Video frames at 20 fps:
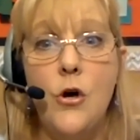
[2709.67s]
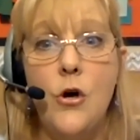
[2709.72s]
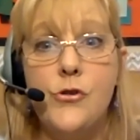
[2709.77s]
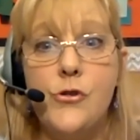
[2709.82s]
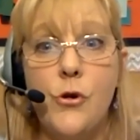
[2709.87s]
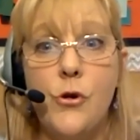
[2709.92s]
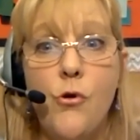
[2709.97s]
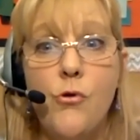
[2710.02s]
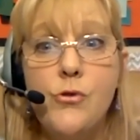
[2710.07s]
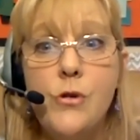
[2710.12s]

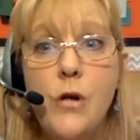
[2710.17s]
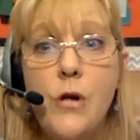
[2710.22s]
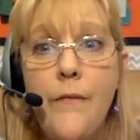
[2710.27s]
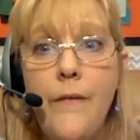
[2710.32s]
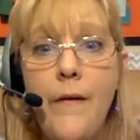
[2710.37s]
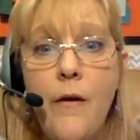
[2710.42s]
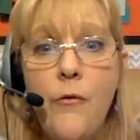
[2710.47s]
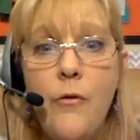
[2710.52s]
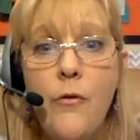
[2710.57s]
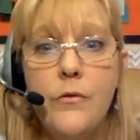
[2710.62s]
So go
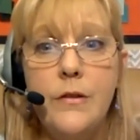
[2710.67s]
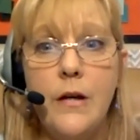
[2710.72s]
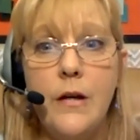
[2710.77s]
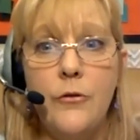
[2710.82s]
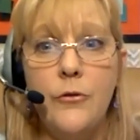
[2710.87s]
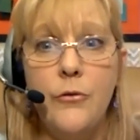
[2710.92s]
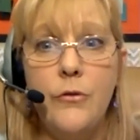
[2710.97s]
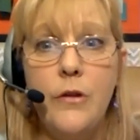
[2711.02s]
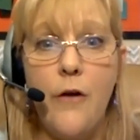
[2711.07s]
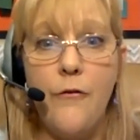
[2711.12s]
download
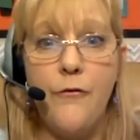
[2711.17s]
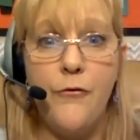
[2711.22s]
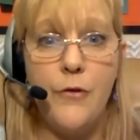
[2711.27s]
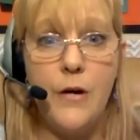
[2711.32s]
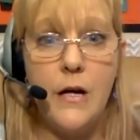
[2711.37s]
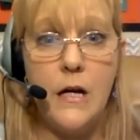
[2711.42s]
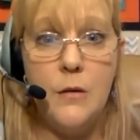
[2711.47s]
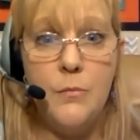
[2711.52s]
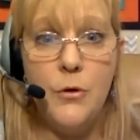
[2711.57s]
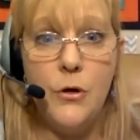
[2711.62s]
download that
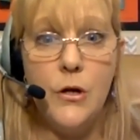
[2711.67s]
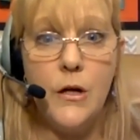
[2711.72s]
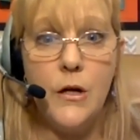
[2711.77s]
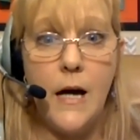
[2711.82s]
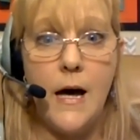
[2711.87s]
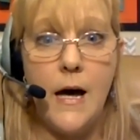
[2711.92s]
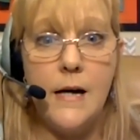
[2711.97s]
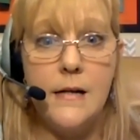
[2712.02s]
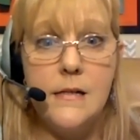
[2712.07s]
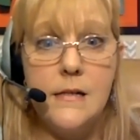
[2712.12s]
free ebook
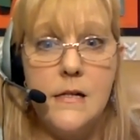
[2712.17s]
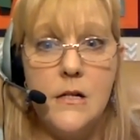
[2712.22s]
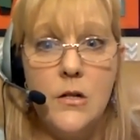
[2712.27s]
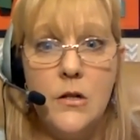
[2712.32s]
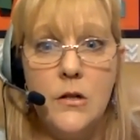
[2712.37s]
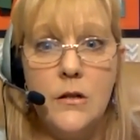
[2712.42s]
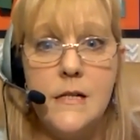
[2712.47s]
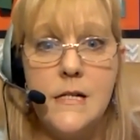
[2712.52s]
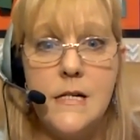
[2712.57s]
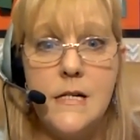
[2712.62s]
at
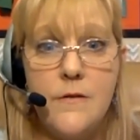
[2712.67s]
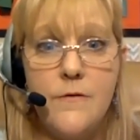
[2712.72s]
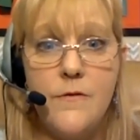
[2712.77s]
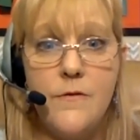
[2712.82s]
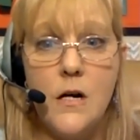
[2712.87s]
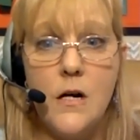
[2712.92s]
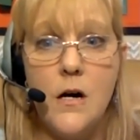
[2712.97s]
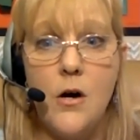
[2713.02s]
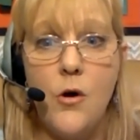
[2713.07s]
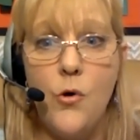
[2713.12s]

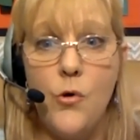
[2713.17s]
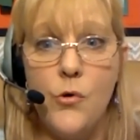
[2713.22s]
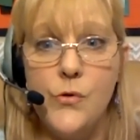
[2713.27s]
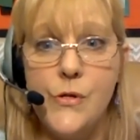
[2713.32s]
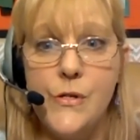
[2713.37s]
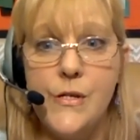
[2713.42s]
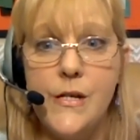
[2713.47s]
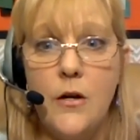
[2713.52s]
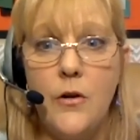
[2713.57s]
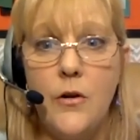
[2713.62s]

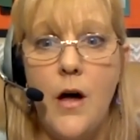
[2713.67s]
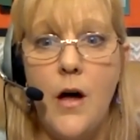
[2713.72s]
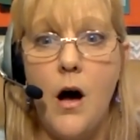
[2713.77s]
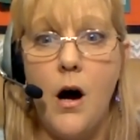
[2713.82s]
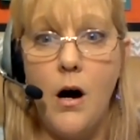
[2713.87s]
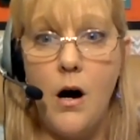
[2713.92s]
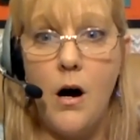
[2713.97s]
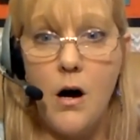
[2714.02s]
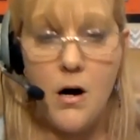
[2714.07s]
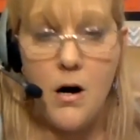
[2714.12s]

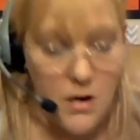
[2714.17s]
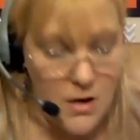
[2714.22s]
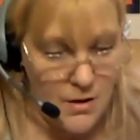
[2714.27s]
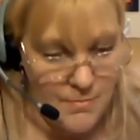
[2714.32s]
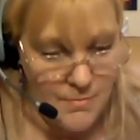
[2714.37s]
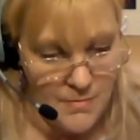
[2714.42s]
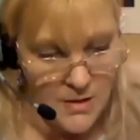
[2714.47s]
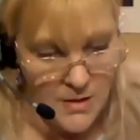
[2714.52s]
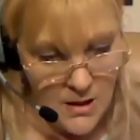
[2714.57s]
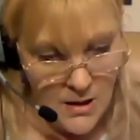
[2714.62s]

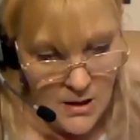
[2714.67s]
dealdivawholesale.com.